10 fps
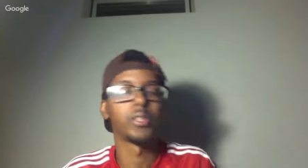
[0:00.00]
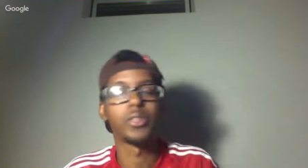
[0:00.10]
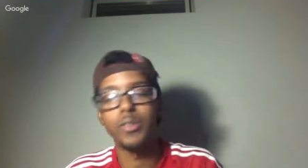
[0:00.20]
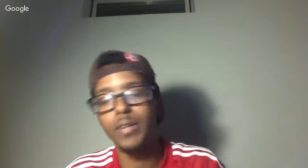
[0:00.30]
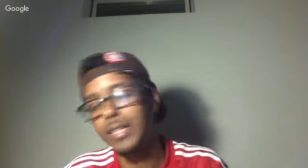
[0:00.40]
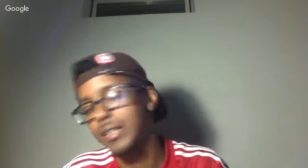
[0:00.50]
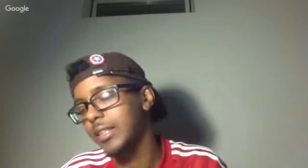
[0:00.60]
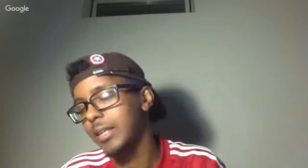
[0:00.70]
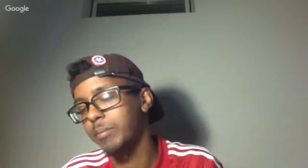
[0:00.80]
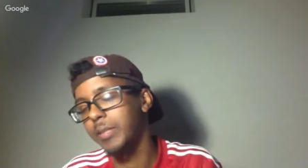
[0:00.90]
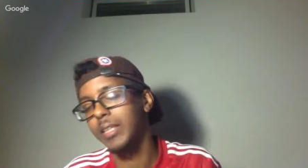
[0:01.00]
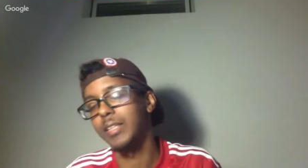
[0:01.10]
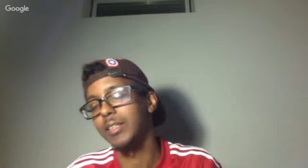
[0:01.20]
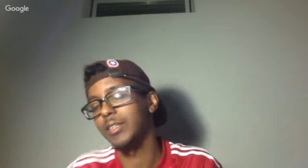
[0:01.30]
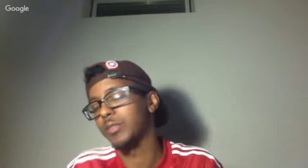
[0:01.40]
I just kept thinking he just
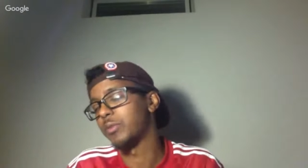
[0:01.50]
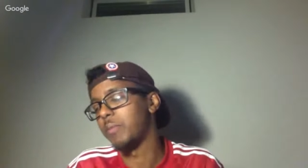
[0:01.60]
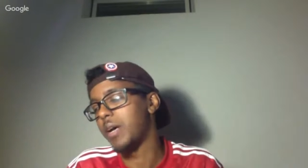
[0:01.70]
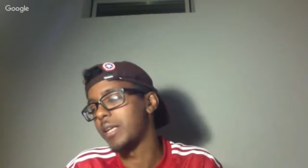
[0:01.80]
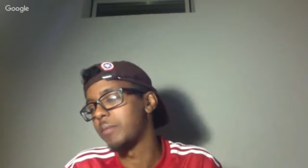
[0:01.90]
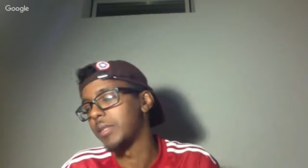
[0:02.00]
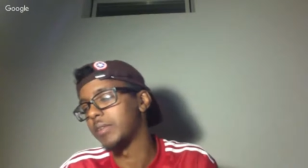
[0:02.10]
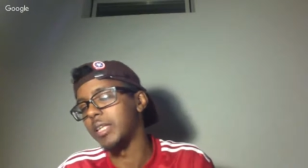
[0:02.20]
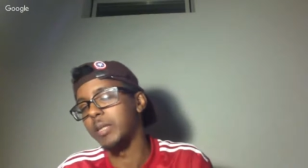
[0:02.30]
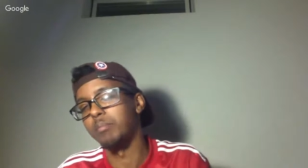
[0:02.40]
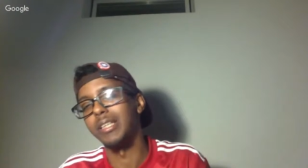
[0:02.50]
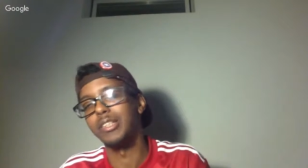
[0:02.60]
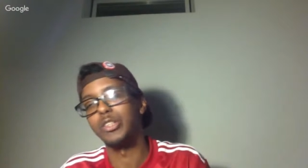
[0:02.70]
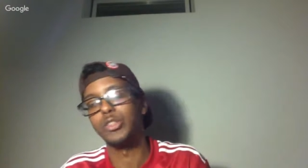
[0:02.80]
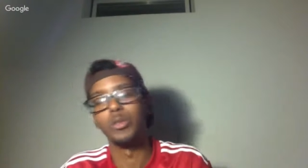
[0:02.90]
reminded me of like a big
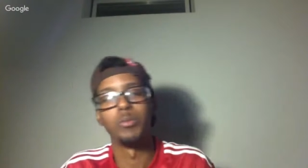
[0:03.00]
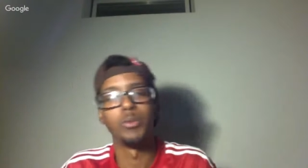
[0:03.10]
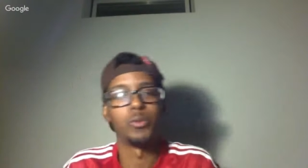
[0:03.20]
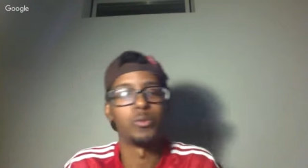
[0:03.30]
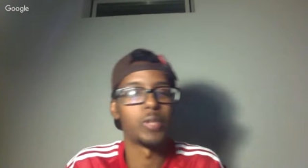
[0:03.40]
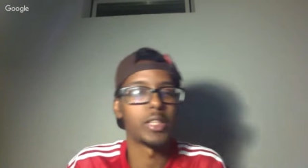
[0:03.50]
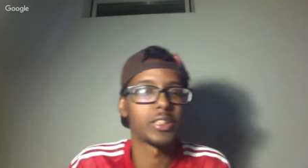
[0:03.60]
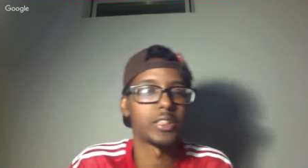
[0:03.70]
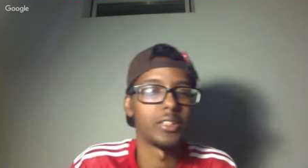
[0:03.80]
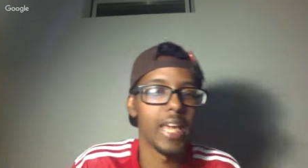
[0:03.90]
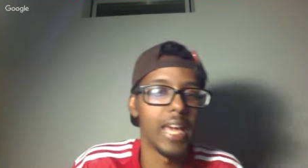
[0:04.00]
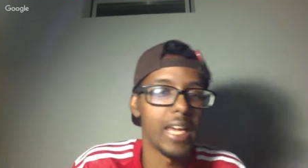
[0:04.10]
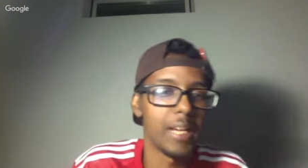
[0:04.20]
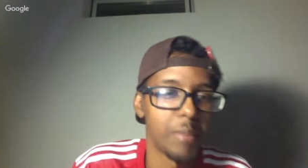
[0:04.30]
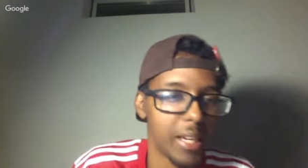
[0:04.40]
sumo wrestler
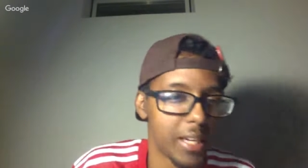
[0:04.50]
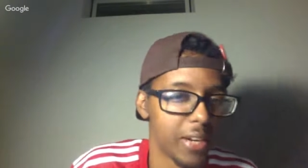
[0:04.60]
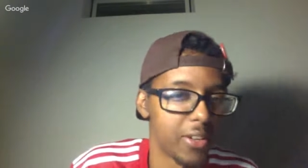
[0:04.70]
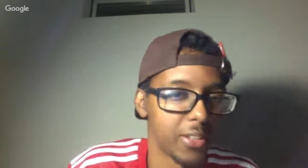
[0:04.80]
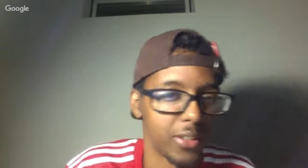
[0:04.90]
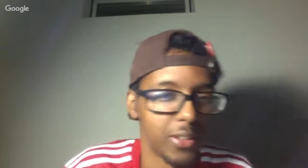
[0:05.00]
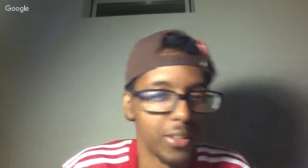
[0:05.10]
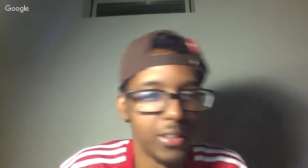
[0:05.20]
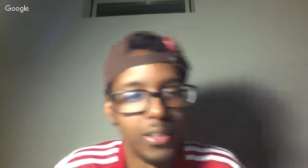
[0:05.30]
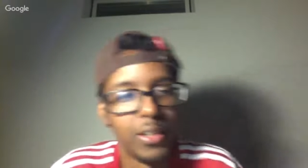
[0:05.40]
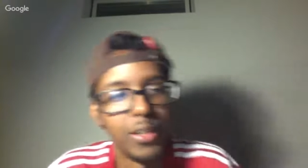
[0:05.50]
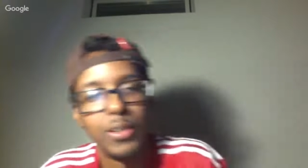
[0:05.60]
anime character, you